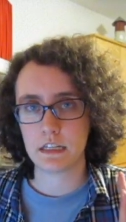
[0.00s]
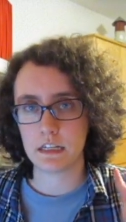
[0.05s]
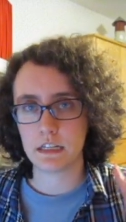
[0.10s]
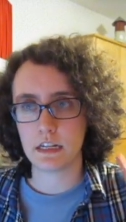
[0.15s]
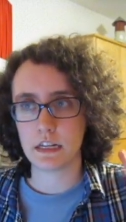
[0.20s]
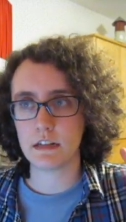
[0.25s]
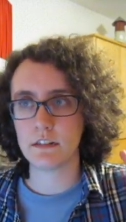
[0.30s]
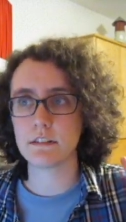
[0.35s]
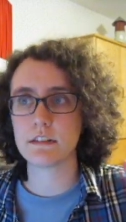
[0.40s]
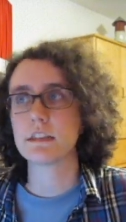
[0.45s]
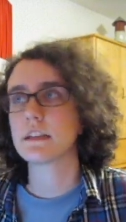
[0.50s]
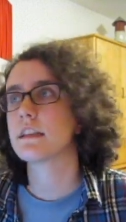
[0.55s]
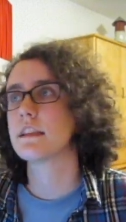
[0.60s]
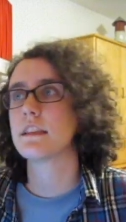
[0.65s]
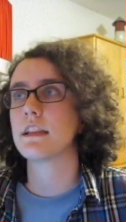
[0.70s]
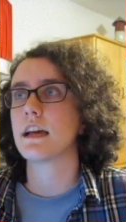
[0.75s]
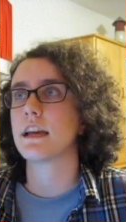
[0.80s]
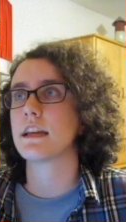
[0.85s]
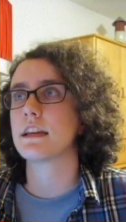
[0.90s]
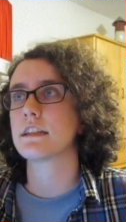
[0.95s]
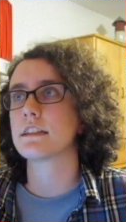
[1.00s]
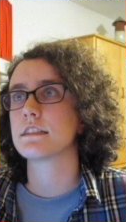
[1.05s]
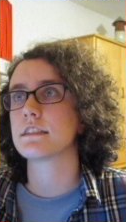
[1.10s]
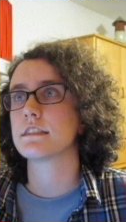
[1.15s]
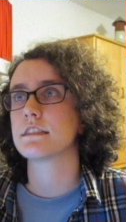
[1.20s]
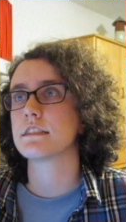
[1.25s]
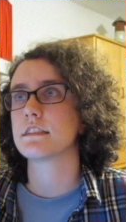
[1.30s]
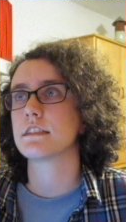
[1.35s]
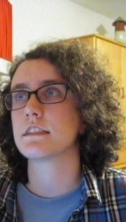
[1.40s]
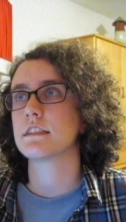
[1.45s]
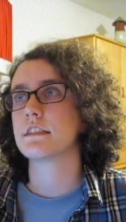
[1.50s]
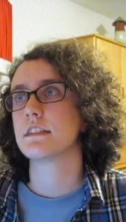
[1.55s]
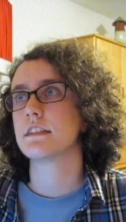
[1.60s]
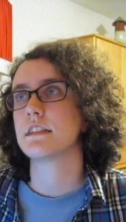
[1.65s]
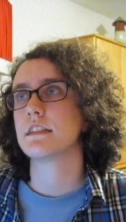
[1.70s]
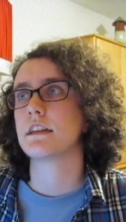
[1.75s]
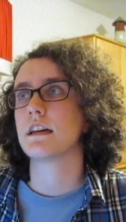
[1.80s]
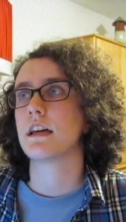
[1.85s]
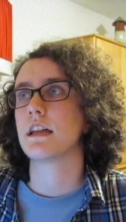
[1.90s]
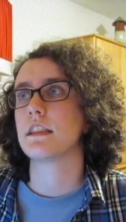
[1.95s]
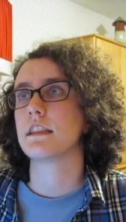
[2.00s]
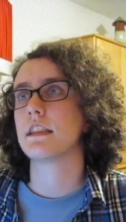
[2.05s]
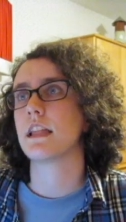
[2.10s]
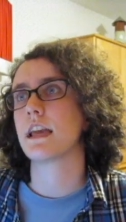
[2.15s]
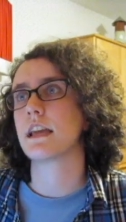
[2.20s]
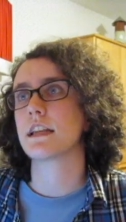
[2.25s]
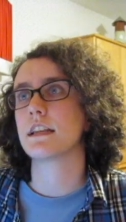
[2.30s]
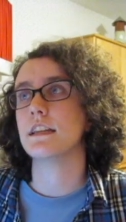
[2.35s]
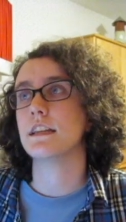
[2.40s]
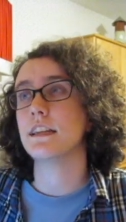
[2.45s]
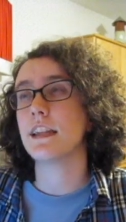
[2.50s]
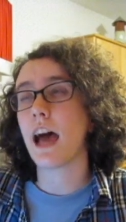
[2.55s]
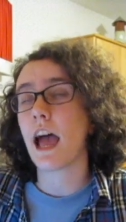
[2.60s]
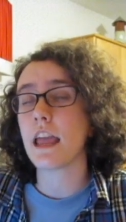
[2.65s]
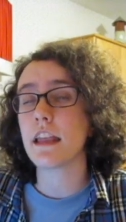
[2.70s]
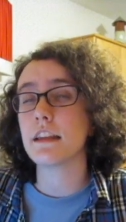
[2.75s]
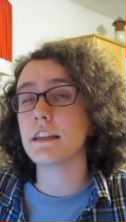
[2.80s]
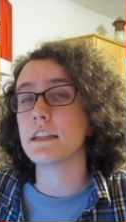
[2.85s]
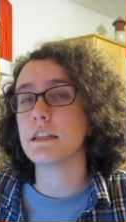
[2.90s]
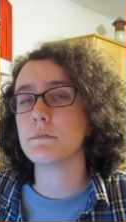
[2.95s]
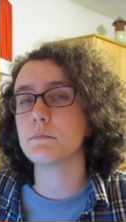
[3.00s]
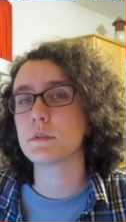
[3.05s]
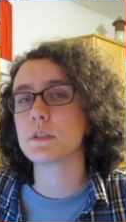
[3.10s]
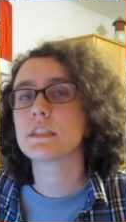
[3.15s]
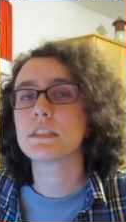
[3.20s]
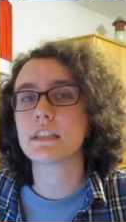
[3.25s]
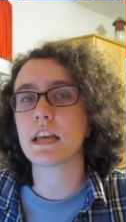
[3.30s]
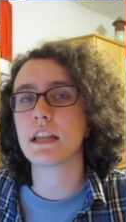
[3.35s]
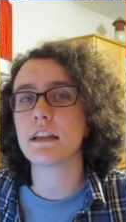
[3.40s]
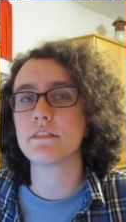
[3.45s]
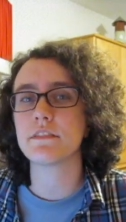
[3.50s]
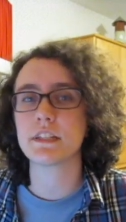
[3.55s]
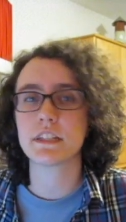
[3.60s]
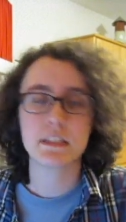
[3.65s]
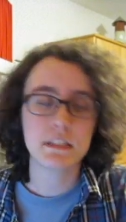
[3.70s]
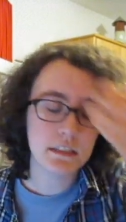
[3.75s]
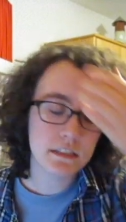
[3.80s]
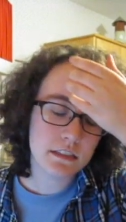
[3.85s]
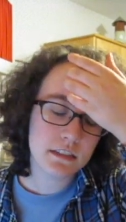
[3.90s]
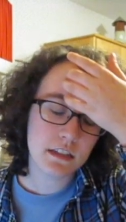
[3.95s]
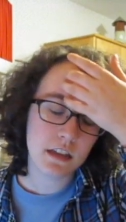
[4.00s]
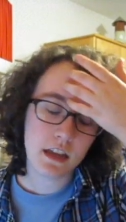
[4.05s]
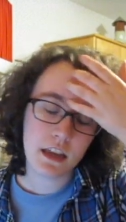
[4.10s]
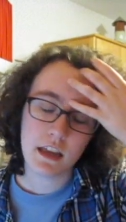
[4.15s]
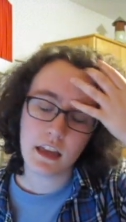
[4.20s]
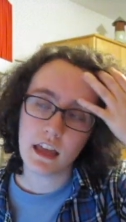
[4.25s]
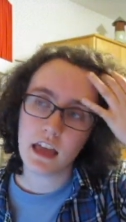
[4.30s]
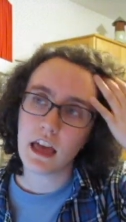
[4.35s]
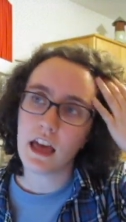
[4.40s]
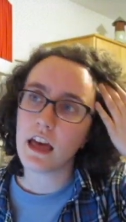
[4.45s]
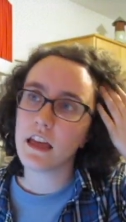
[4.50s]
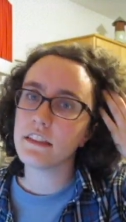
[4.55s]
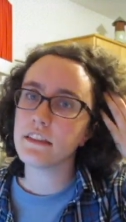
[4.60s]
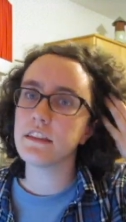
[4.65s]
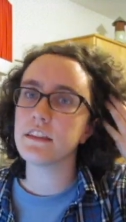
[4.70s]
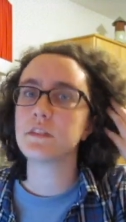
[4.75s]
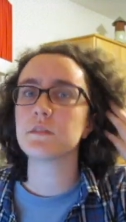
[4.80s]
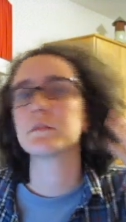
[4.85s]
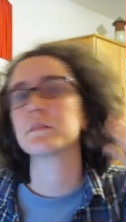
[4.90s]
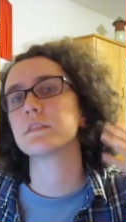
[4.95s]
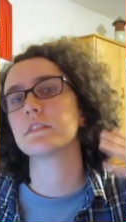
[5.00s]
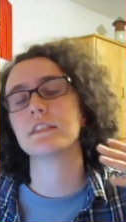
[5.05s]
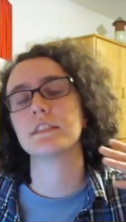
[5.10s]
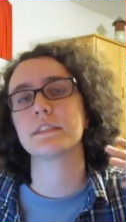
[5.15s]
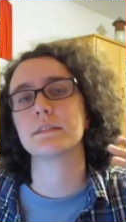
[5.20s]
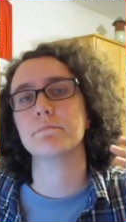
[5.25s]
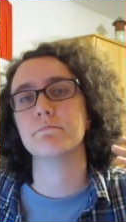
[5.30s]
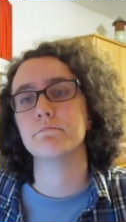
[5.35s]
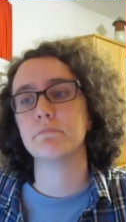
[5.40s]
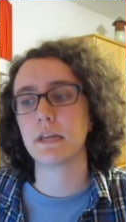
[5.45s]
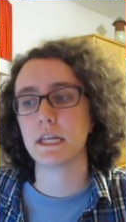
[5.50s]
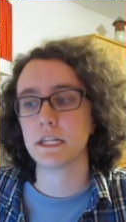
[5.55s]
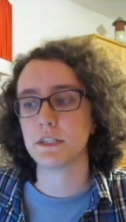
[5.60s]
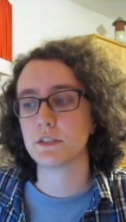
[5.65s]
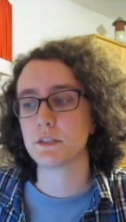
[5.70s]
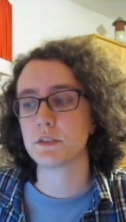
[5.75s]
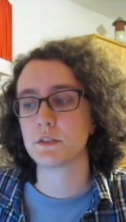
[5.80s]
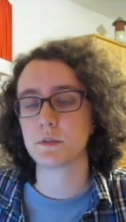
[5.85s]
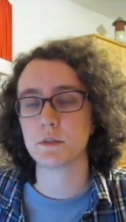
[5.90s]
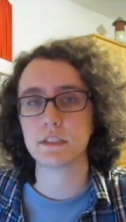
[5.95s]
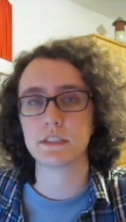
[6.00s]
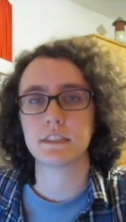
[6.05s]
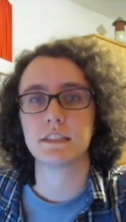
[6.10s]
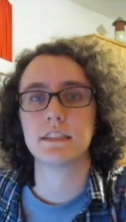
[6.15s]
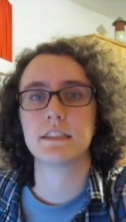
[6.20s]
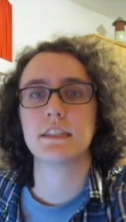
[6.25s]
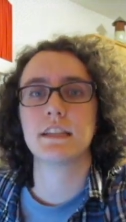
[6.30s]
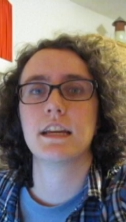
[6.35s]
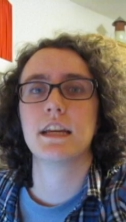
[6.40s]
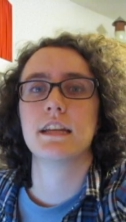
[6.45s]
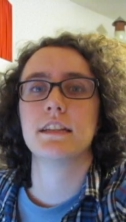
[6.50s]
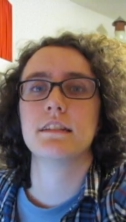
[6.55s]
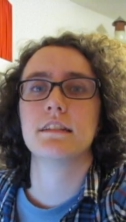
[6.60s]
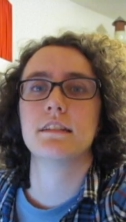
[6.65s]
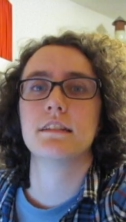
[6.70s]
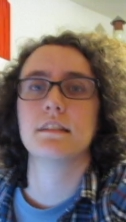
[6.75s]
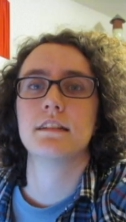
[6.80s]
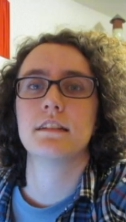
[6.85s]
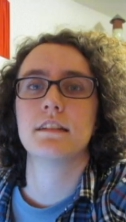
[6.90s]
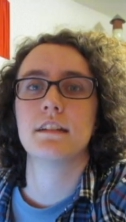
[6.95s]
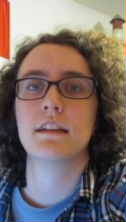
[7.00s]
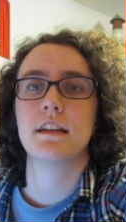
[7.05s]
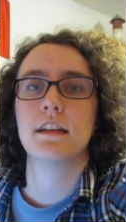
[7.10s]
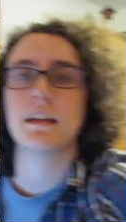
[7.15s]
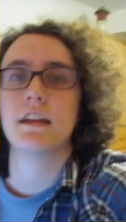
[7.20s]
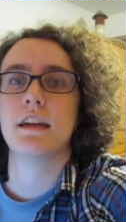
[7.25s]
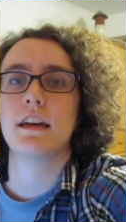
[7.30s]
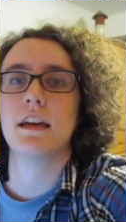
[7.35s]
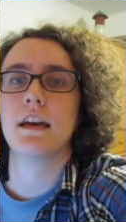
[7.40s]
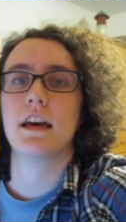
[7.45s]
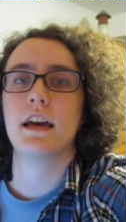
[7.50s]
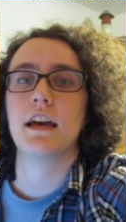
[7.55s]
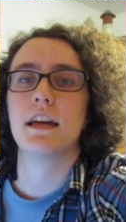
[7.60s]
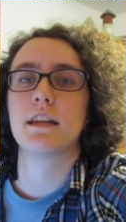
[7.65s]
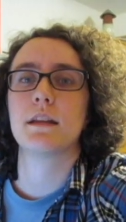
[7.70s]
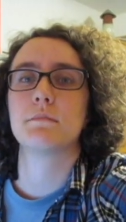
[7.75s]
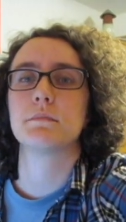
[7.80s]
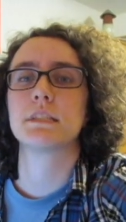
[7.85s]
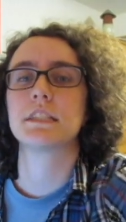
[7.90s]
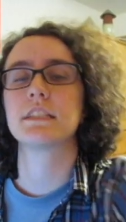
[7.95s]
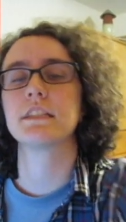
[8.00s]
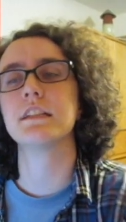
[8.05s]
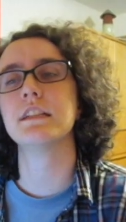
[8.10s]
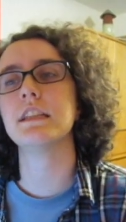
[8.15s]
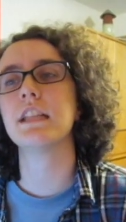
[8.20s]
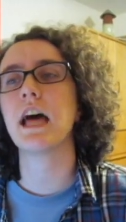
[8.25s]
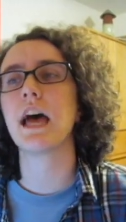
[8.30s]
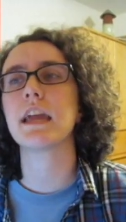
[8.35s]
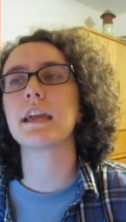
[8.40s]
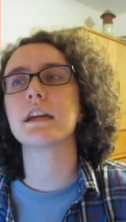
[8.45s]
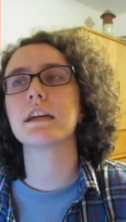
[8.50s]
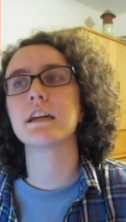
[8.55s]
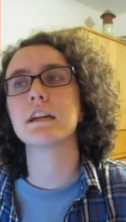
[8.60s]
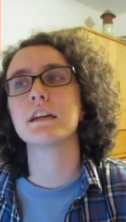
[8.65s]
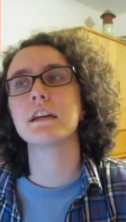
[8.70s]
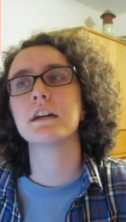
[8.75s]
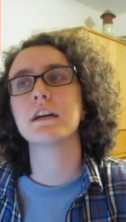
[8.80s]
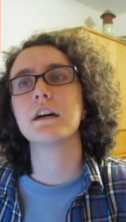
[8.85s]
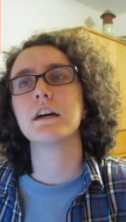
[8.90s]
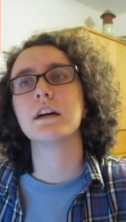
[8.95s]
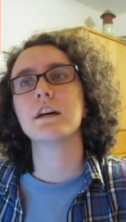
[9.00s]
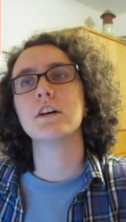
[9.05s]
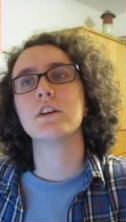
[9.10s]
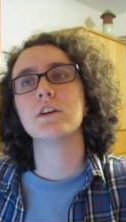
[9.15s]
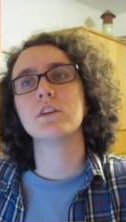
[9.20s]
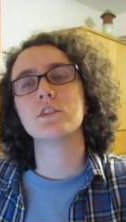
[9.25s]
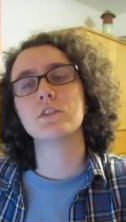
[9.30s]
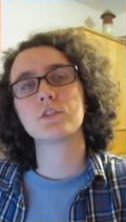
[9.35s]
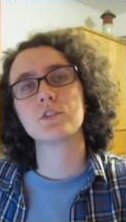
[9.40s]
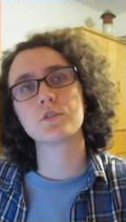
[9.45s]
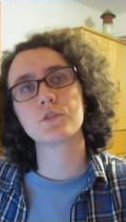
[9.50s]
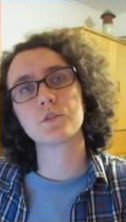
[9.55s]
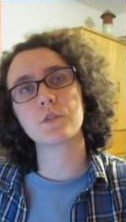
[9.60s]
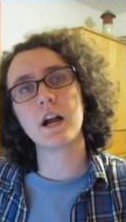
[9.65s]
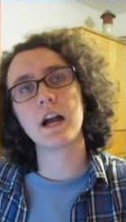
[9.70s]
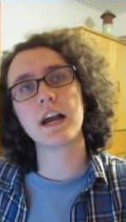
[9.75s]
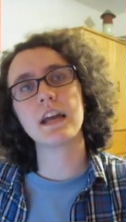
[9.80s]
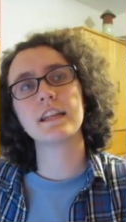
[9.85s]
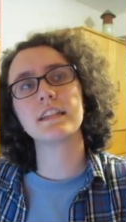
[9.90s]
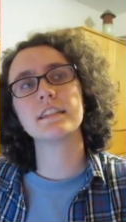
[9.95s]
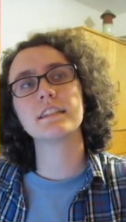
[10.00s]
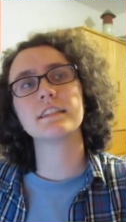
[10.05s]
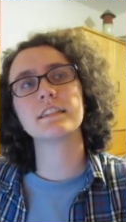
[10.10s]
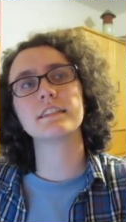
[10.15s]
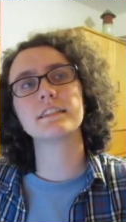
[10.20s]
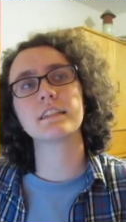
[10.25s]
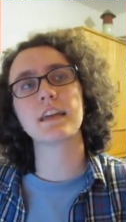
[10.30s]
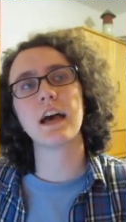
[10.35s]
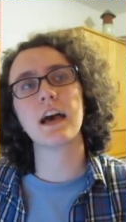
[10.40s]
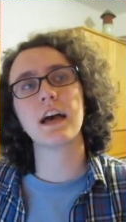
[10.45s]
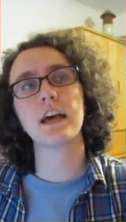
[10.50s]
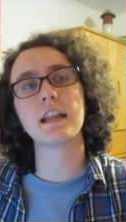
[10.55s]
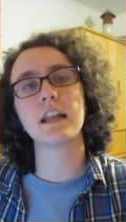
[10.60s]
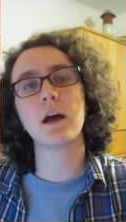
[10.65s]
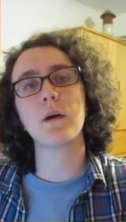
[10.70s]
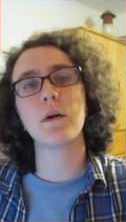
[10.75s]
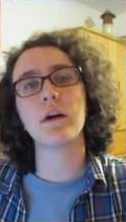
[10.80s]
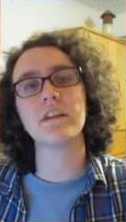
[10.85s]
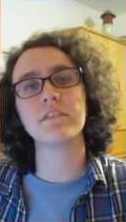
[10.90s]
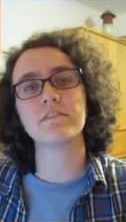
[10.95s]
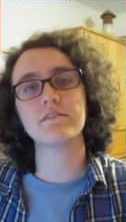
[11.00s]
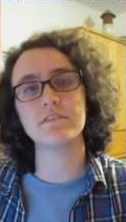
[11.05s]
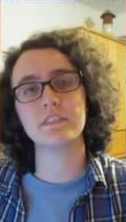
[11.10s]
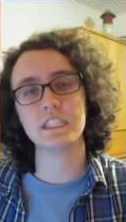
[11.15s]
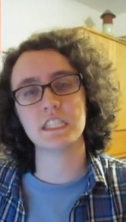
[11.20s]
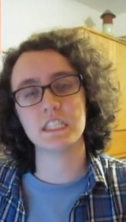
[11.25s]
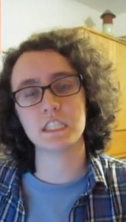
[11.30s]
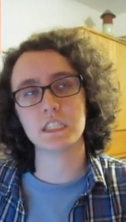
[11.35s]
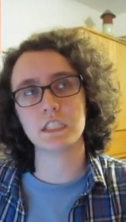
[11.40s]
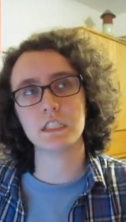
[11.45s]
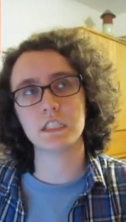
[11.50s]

I really liked like 90% of it. And then there was this major twist at the end. And I'm still like trying to decide how I feel.